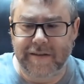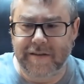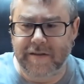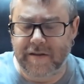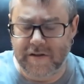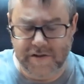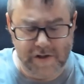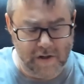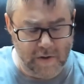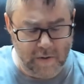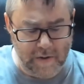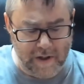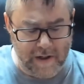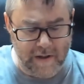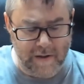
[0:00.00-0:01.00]

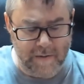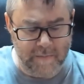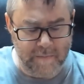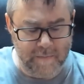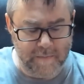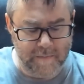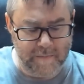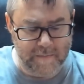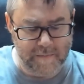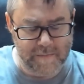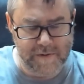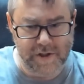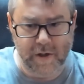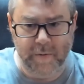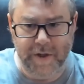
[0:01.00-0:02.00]

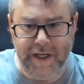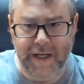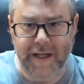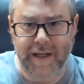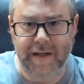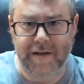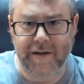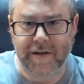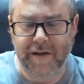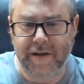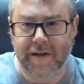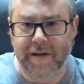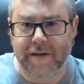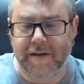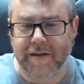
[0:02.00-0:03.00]
So we need
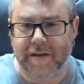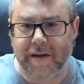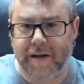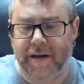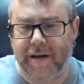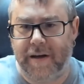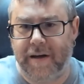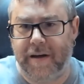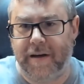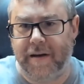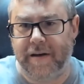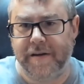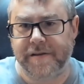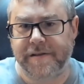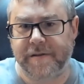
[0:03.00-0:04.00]

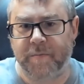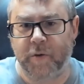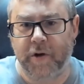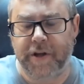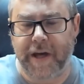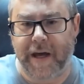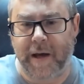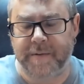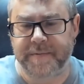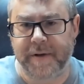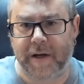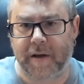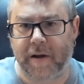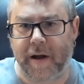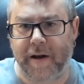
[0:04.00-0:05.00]
some look at. I spent
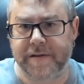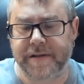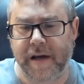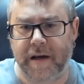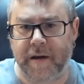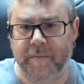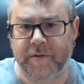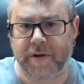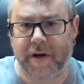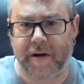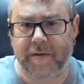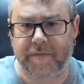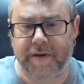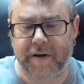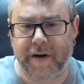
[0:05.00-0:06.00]
a lot of time trying to
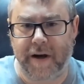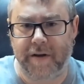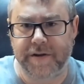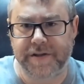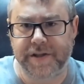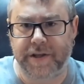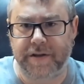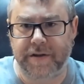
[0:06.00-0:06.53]
figure out see